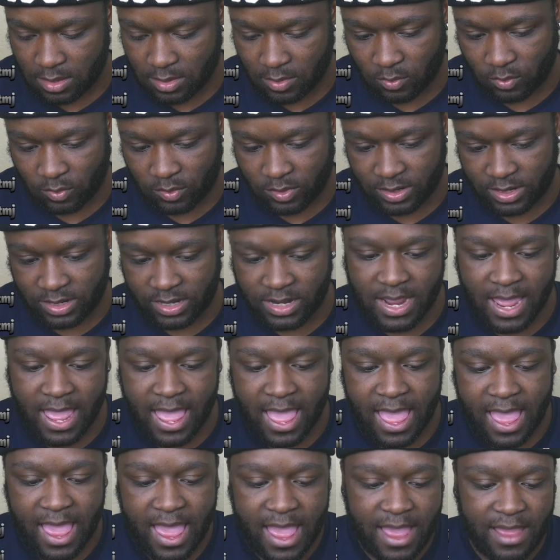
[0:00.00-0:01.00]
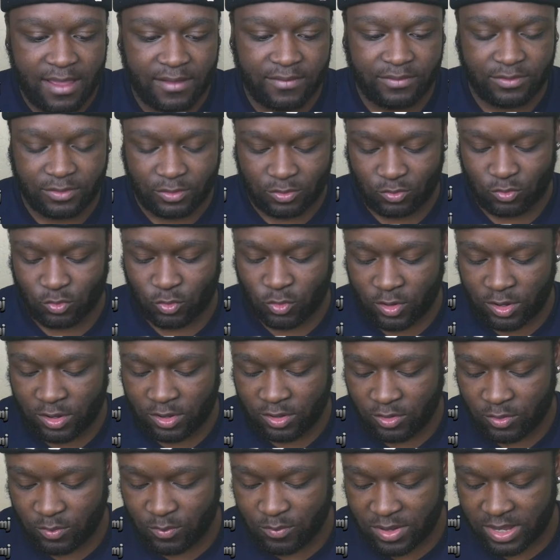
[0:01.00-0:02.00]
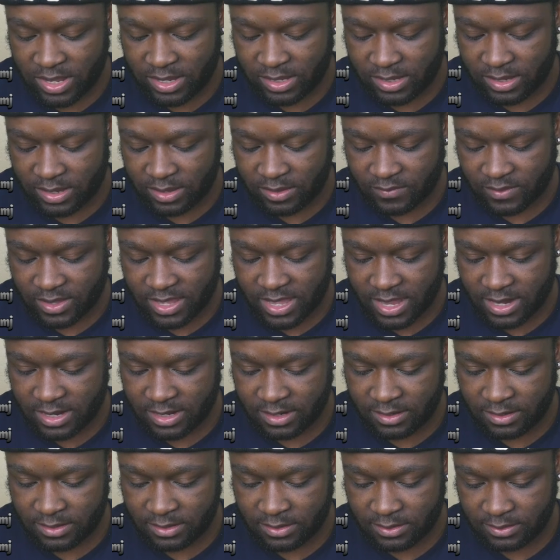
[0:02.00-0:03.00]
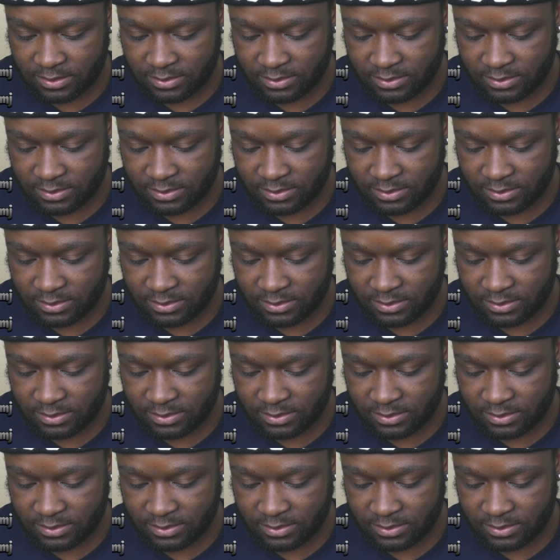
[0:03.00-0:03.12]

We're gonna have Royal Bank of Canada.